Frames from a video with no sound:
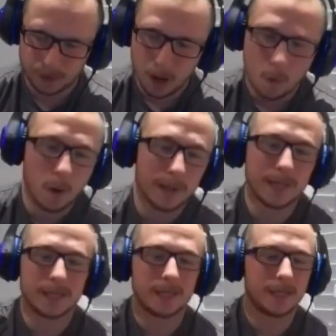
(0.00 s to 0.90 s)
well, with
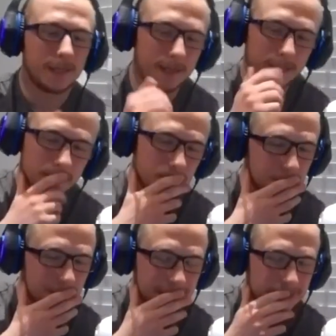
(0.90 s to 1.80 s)
this, their hate.
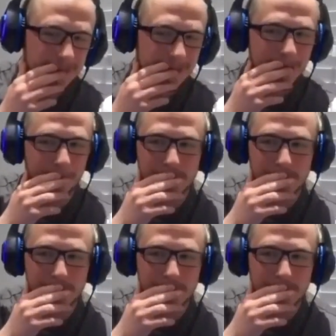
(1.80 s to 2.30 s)
This is it.